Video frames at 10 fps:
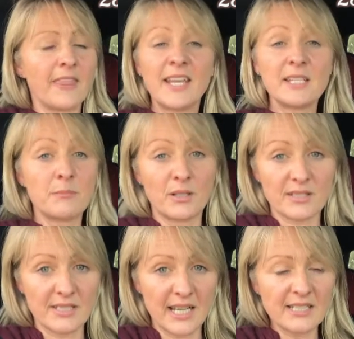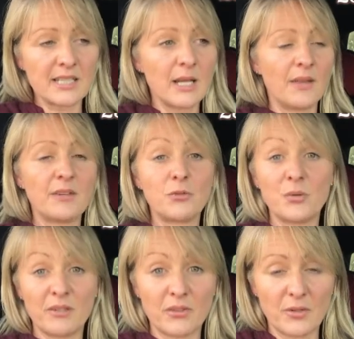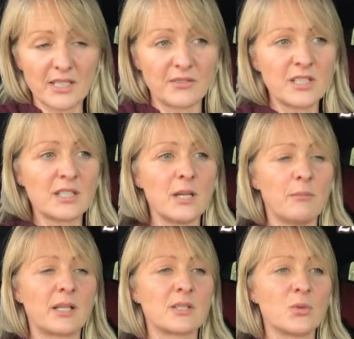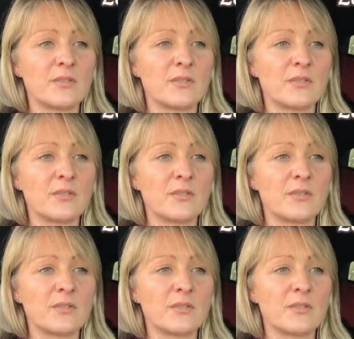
They didn't pass the test, and they've ruined it for the rest of us, because all of a